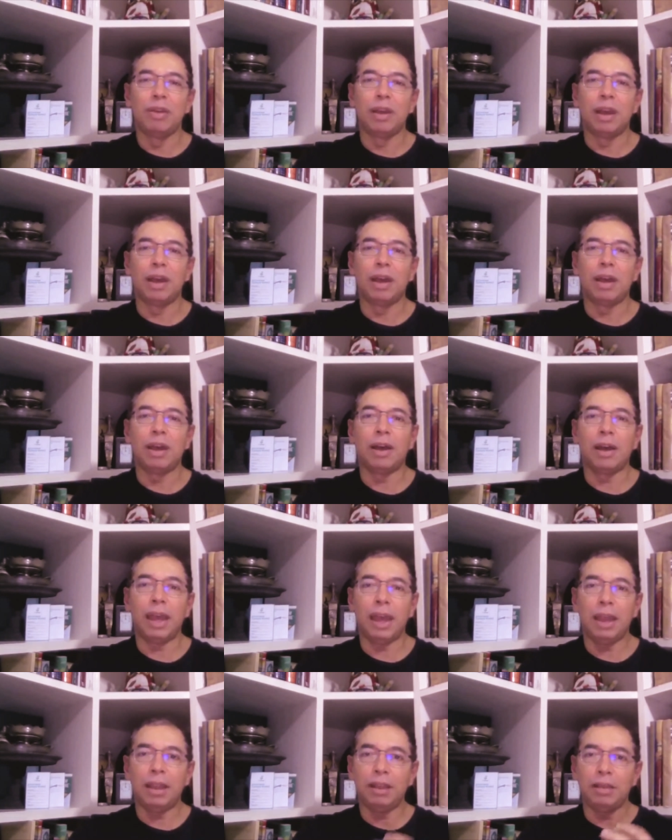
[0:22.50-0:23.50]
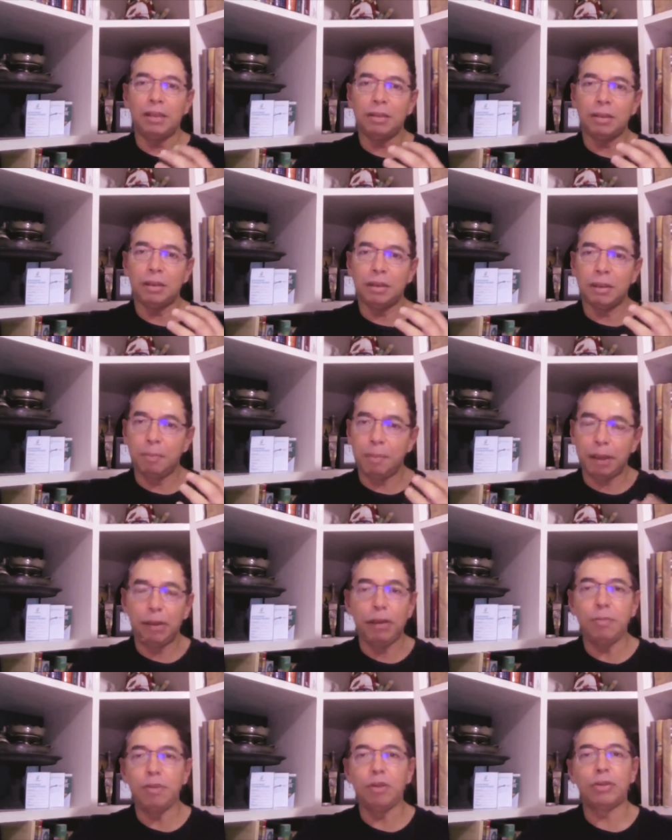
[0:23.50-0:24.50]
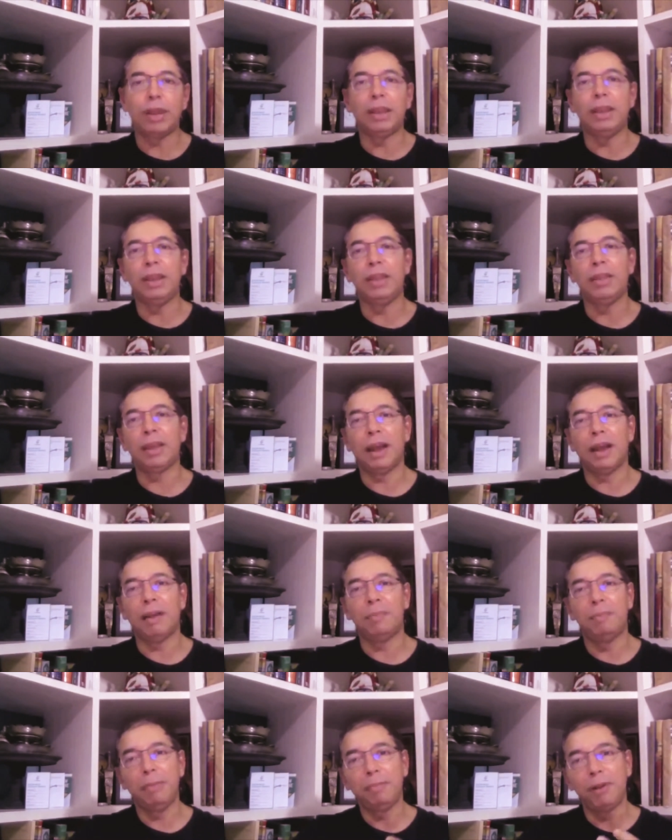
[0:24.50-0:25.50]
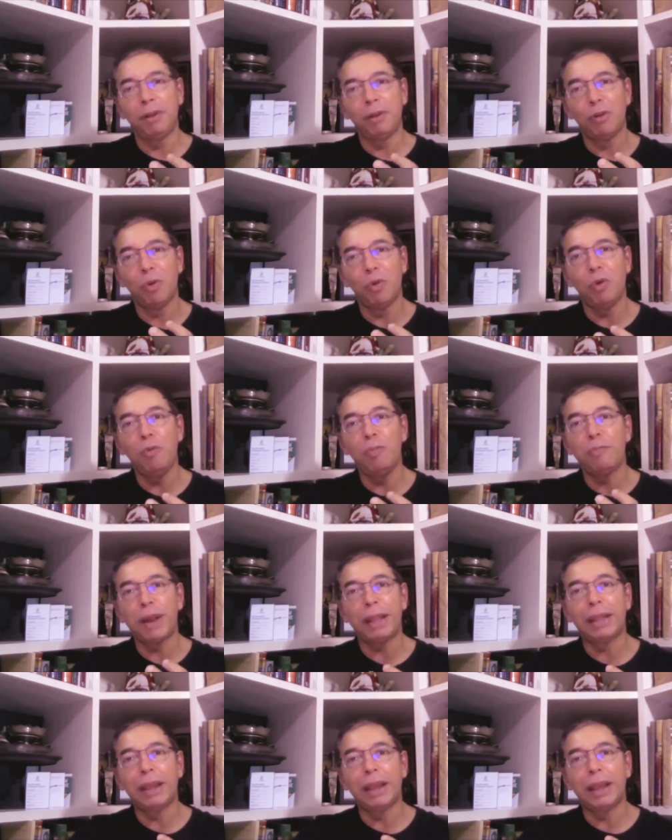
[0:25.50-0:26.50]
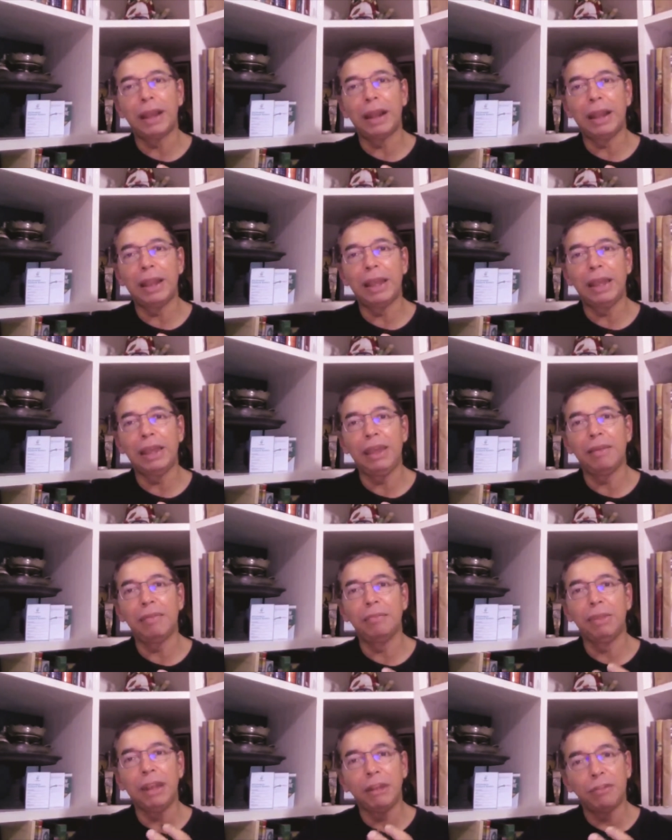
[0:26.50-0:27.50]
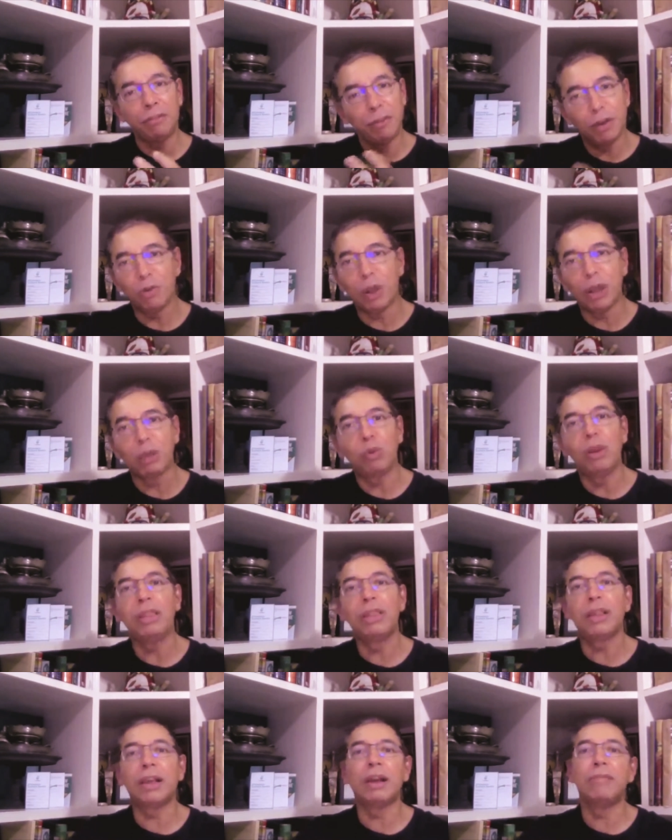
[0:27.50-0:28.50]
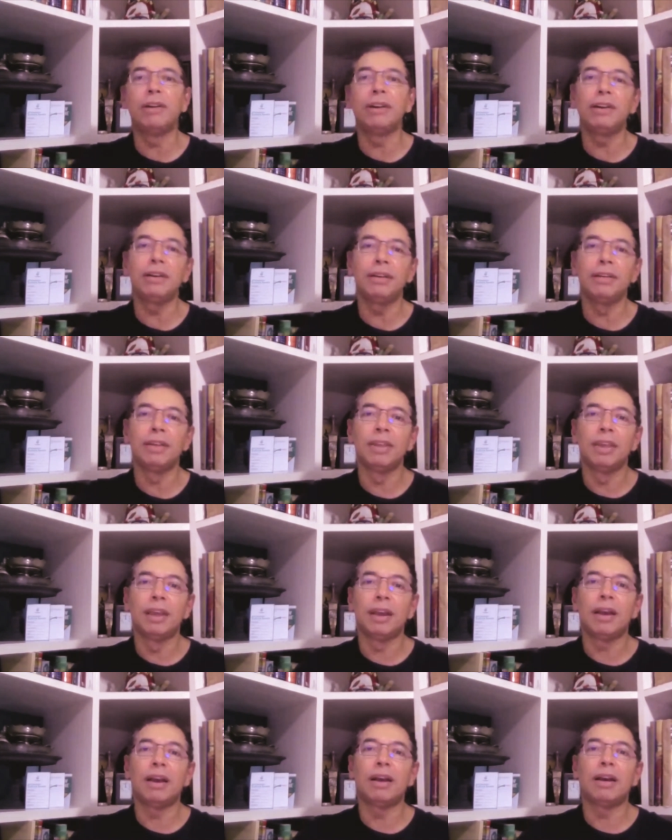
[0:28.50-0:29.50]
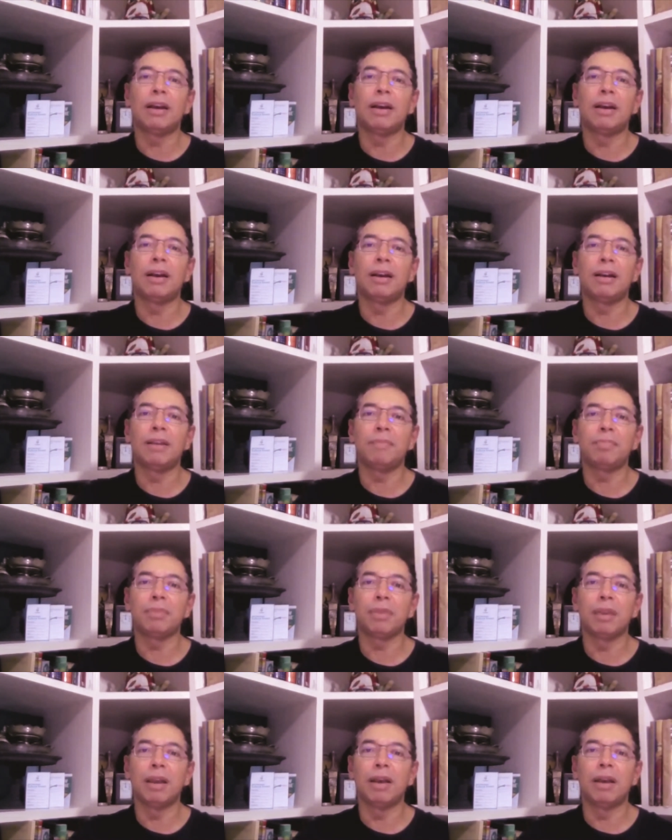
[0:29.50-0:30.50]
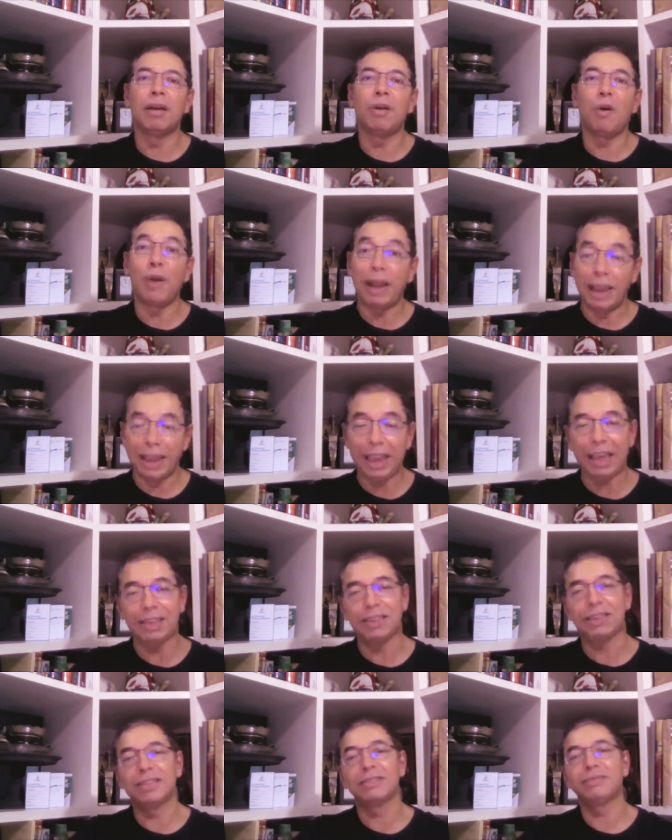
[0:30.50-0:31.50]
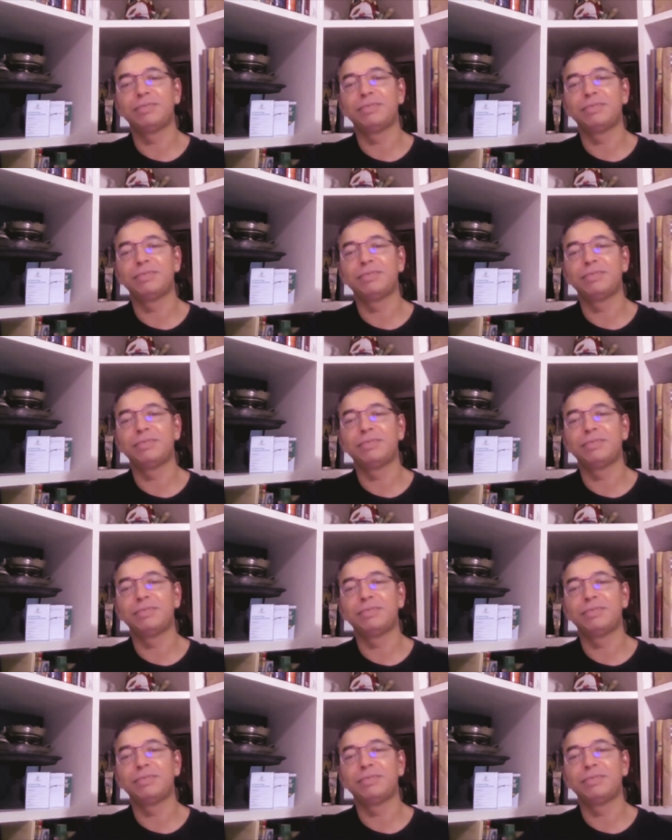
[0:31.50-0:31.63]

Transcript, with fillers: Uh, and the petroleum geoscientists are people who practically be the first one to discover uh, uh, oil and gas.